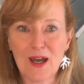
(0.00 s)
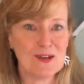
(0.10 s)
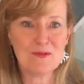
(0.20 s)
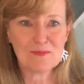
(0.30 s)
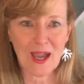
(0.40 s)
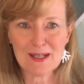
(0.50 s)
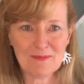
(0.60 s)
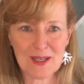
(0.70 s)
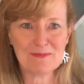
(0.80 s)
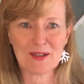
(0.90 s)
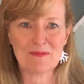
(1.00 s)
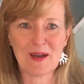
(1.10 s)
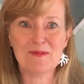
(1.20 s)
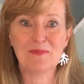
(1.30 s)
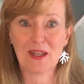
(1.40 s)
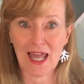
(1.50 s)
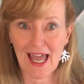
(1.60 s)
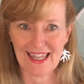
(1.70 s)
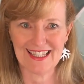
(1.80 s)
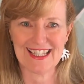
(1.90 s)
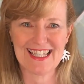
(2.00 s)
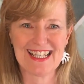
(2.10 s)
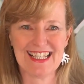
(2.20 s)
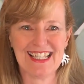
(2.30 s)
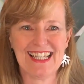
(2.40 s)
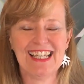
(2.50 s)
don't paint people, I paint plants.